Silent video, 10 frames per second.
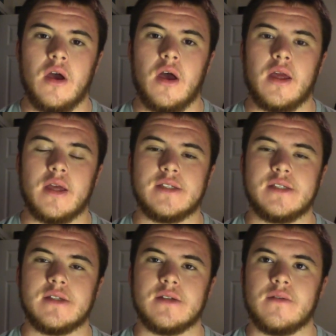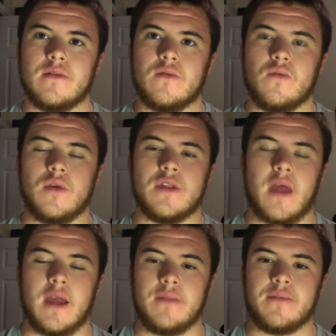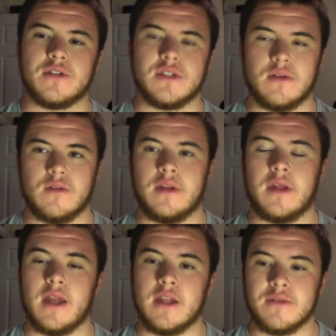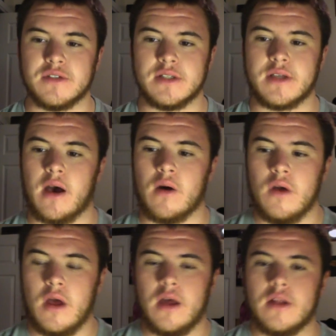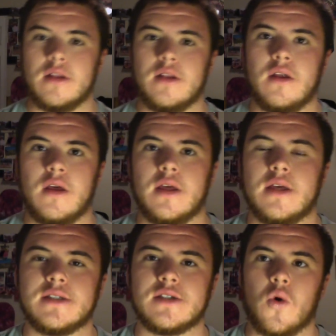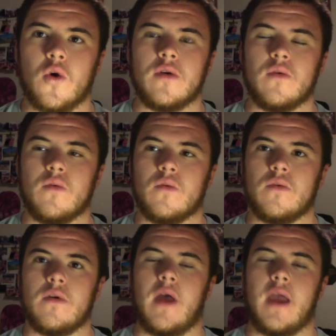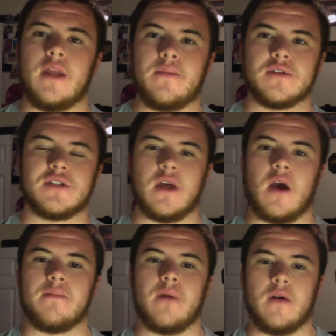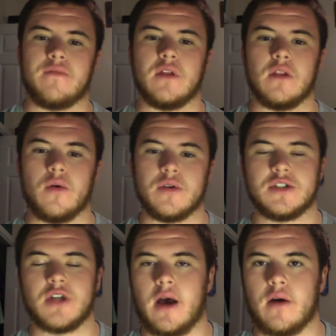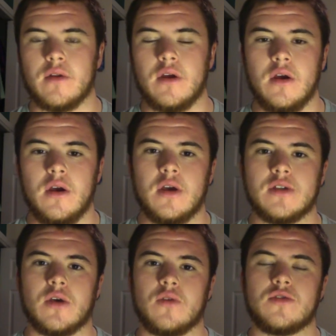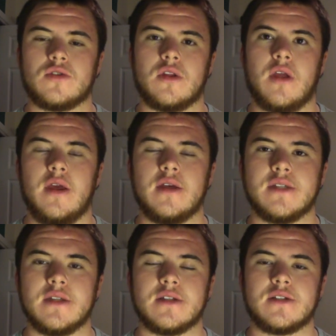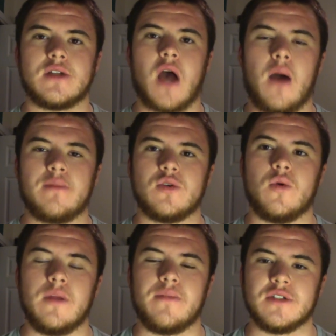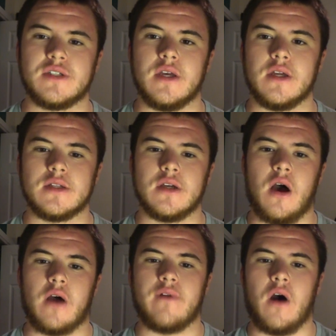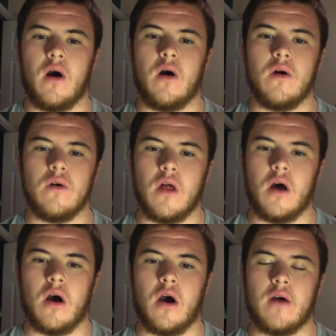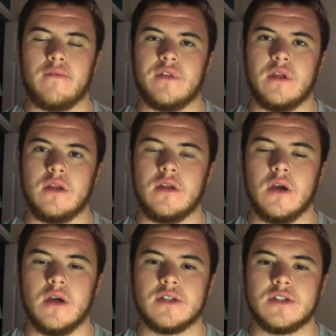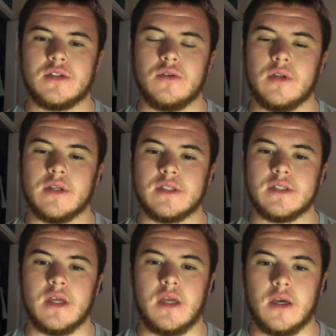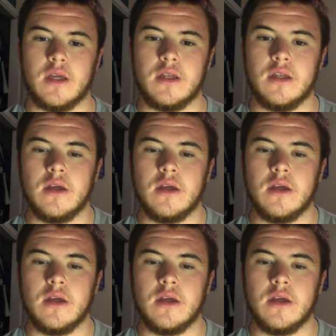is with 80% in the 80th percentile is scoring 80% above the lowest child. So he is in the top 20% of all of the students in